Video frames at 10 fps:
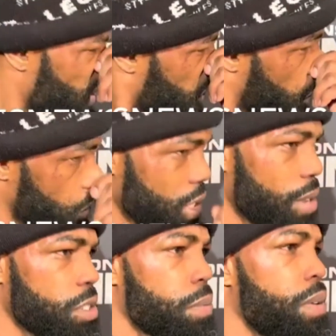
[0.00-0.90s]
Of course I
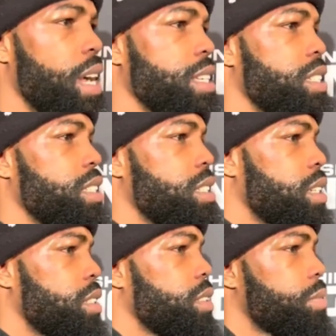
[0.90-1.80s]
was surprised at the
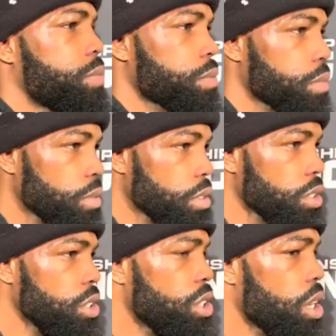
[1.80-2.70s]
decision.
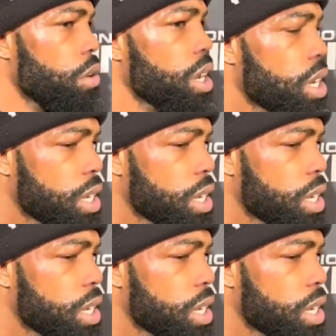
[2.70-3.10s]
You know,